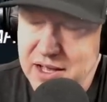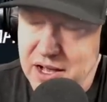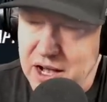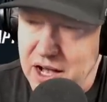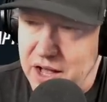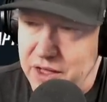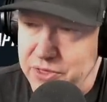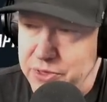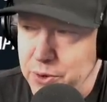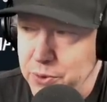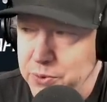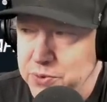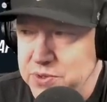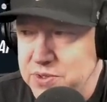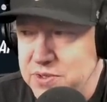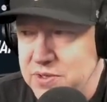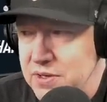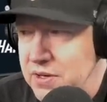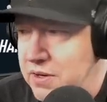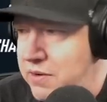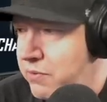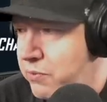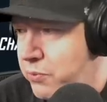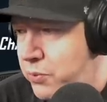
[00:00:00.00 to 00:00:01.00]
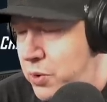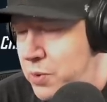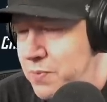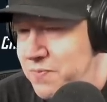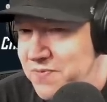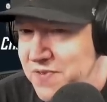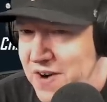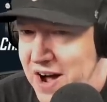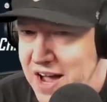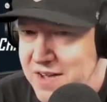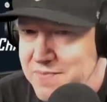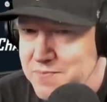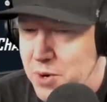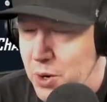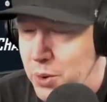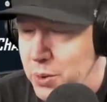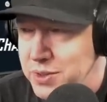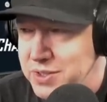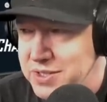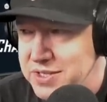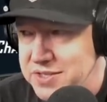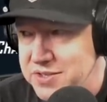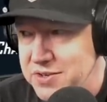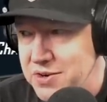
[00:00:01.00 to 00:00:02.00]
uh, those Room 5
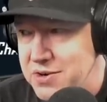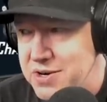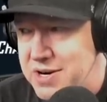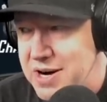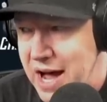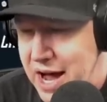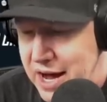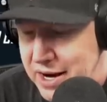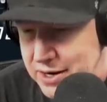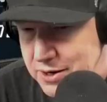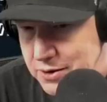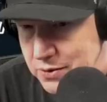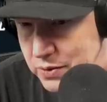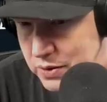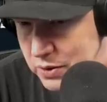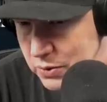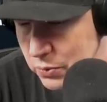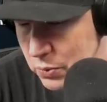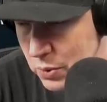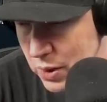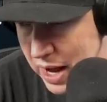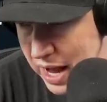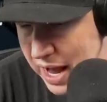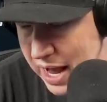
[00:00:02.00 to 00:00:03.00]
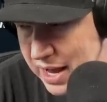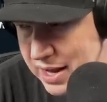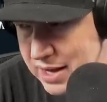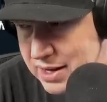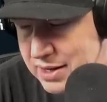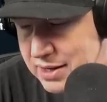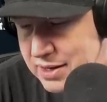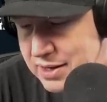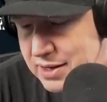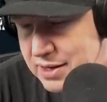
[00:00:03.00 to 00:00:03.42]
bonuses are not going away.